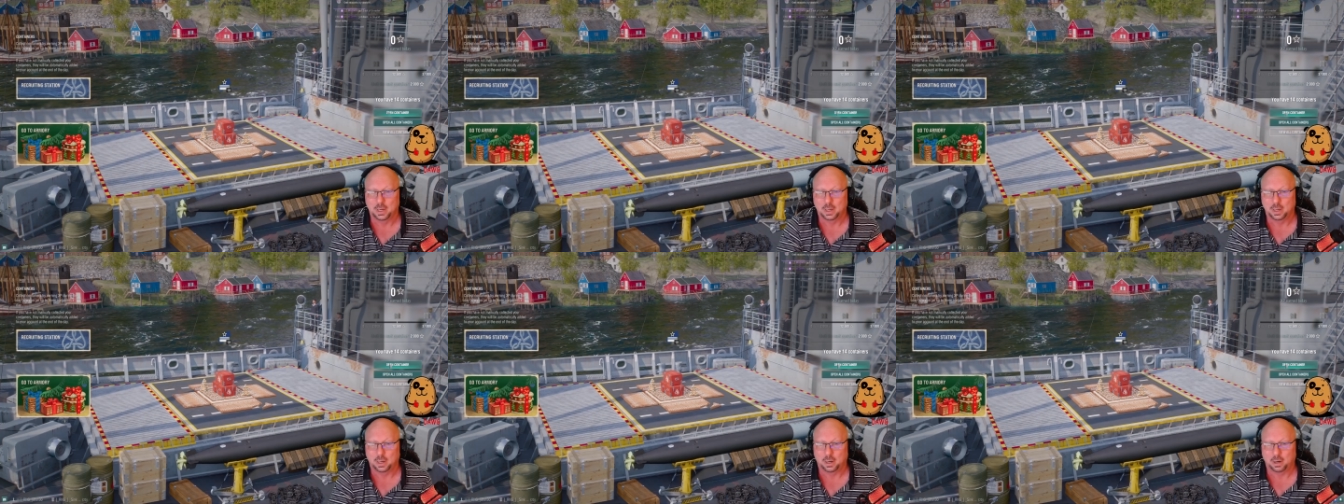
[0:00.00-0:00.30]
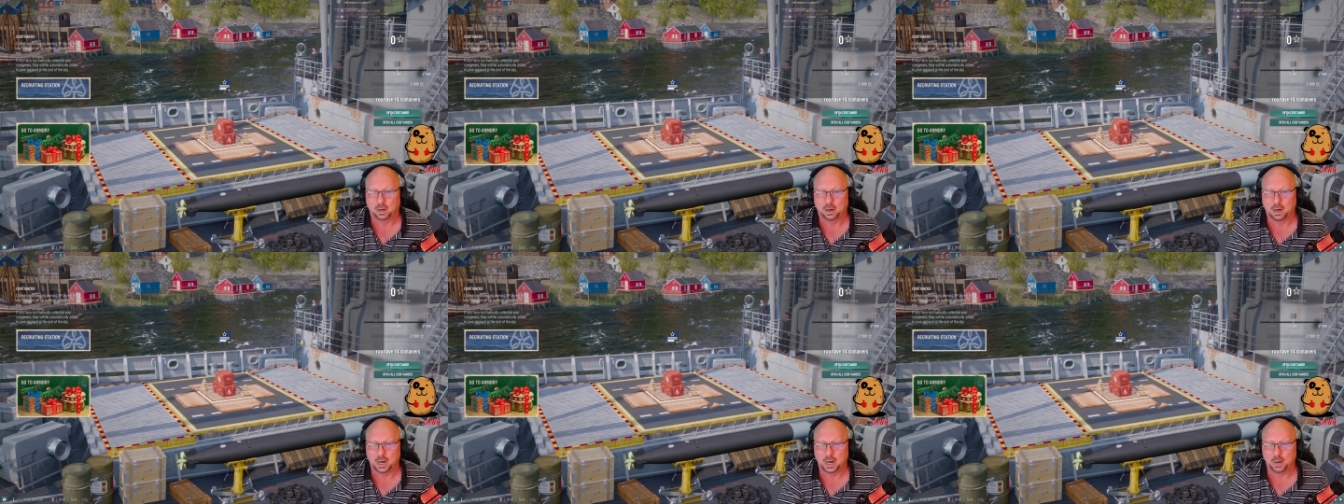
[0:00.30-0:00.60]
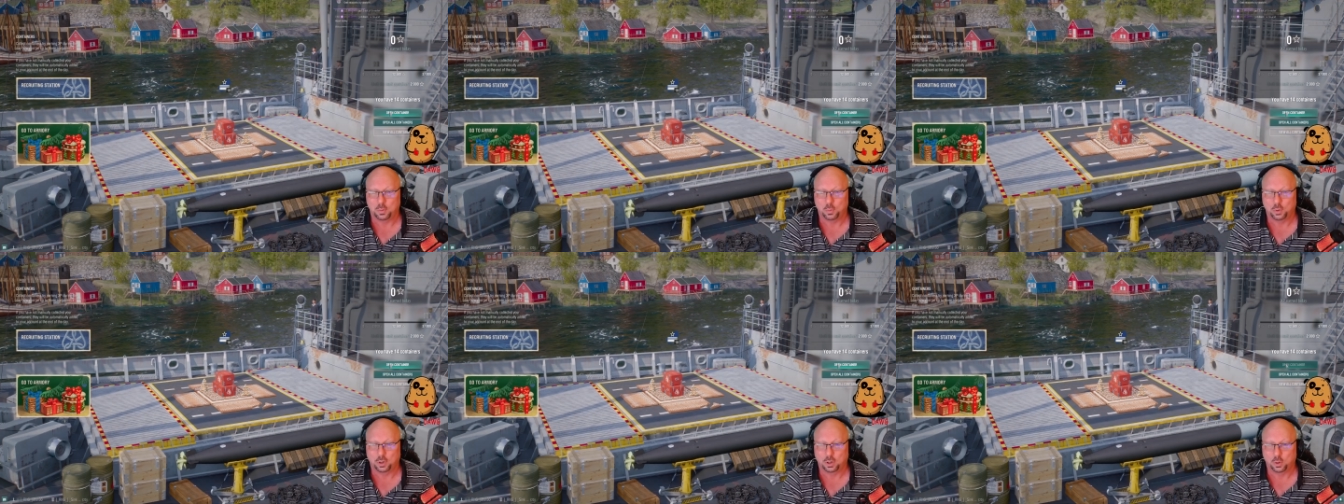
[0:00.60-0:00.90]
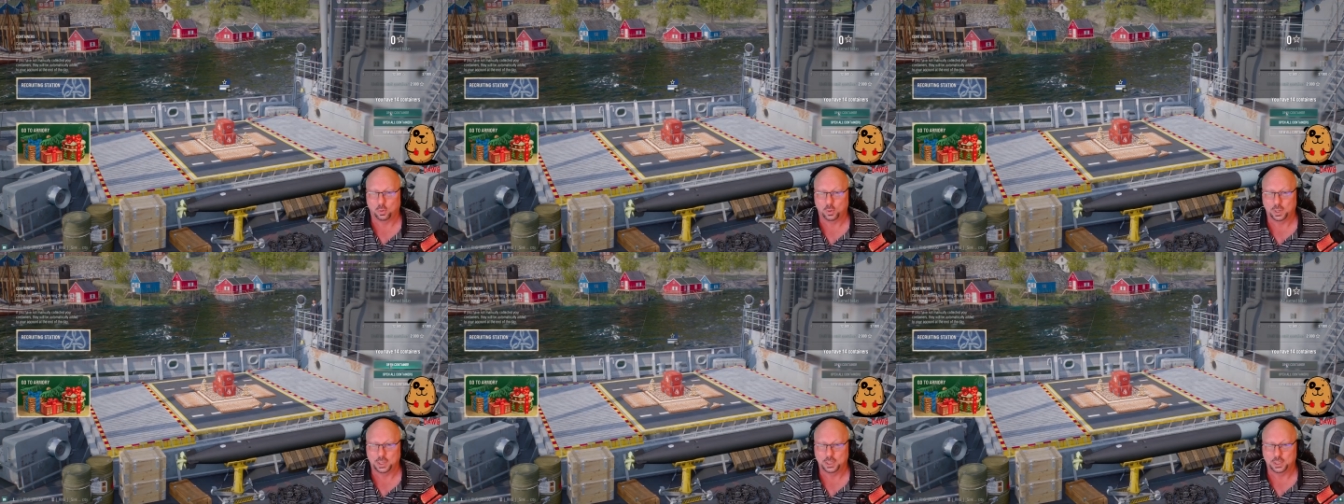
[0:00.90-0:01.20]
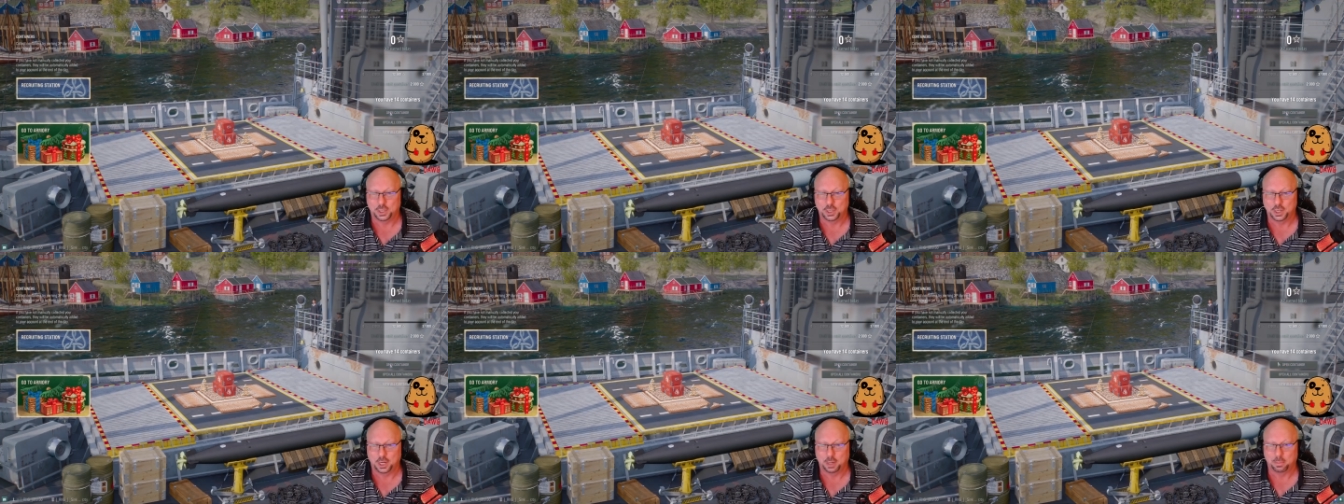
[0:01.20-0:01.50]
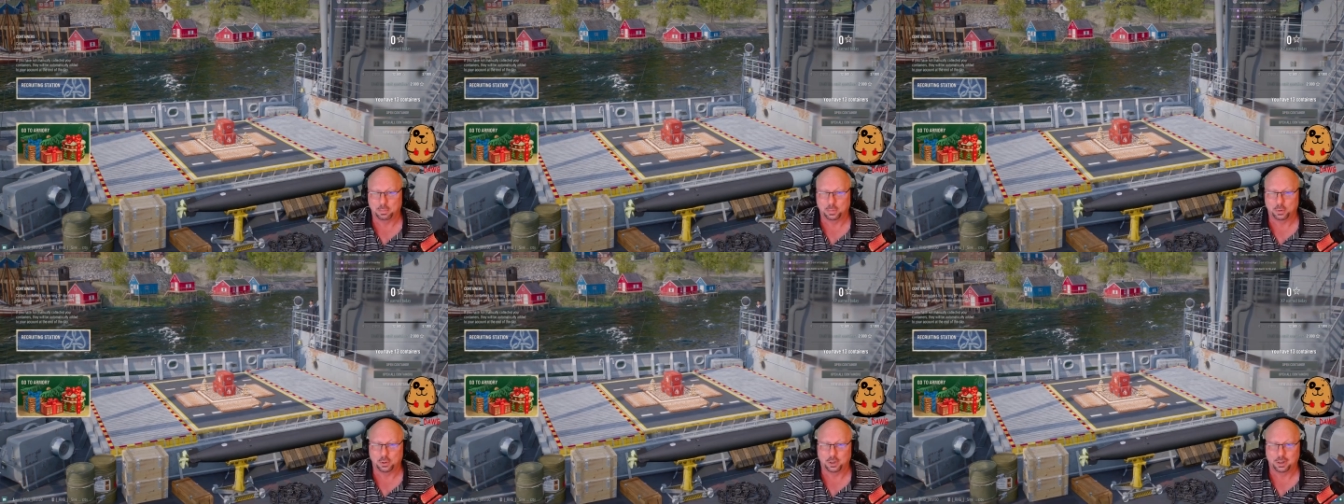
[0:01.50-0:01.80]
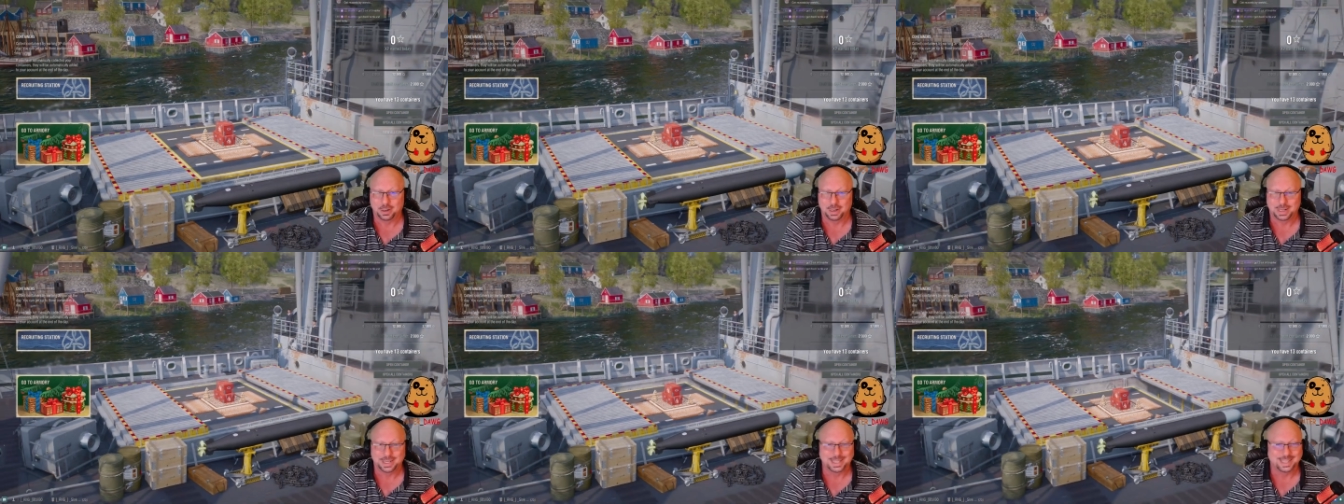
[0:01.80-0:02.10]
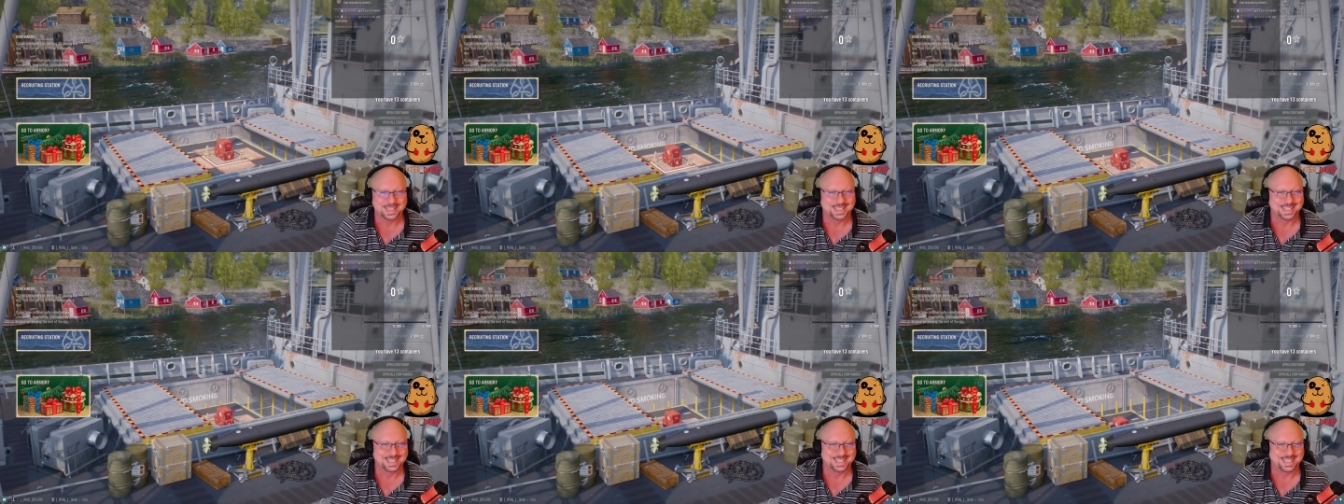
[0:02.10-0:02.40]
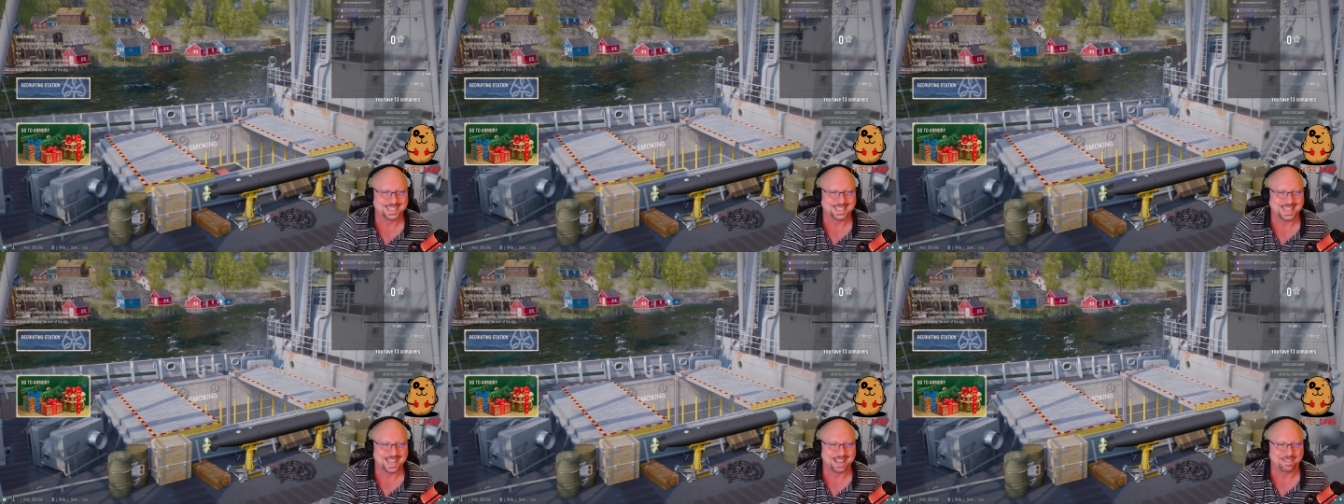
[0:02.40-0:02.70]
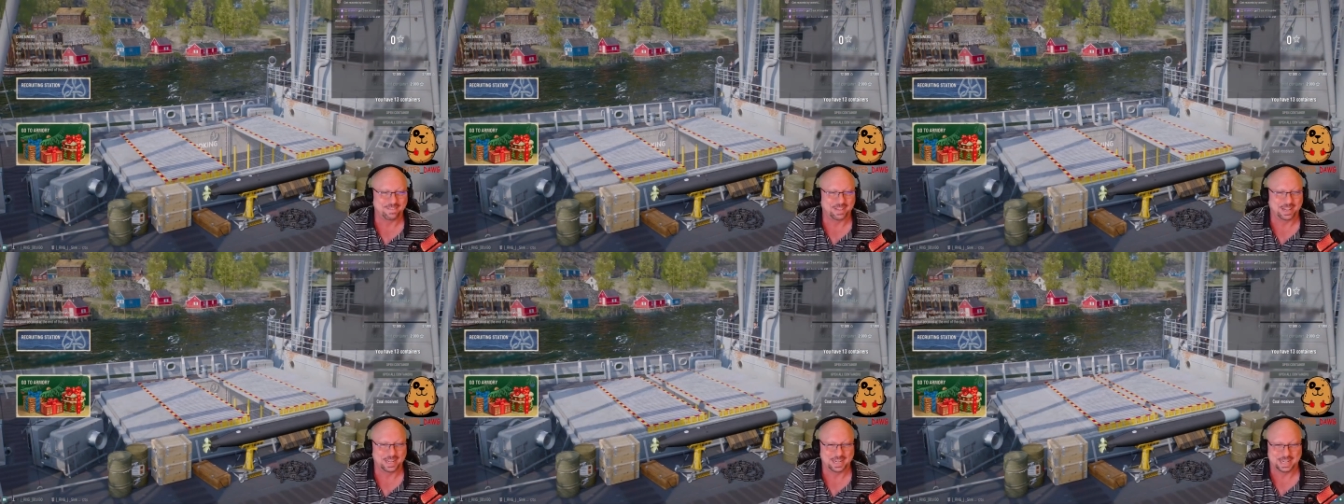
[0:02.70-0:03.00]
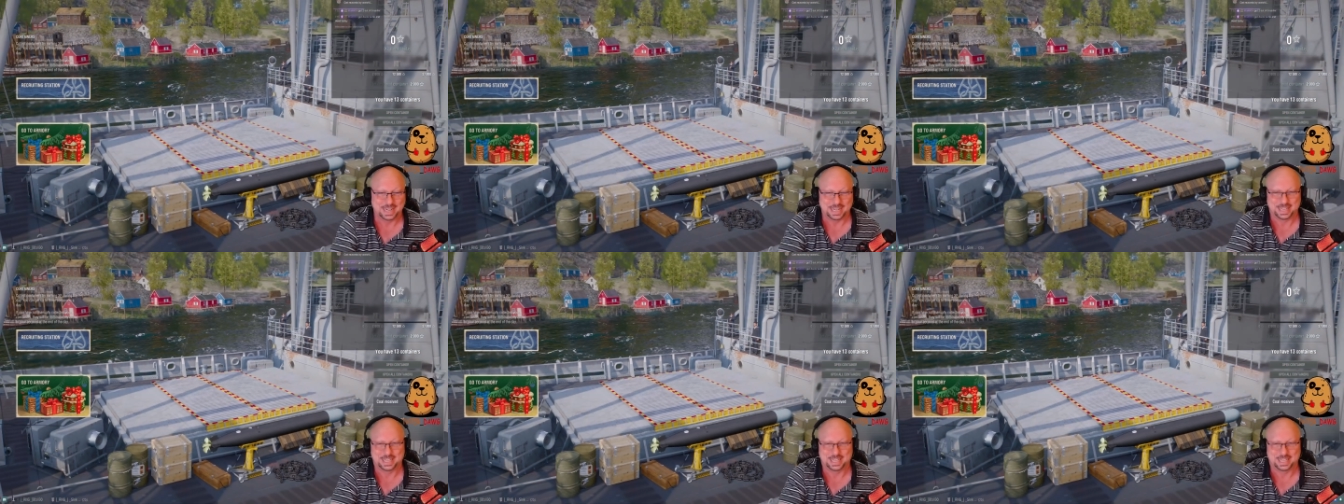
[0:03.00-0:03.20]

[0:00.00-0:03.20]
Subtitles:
All right, we're going to number 7.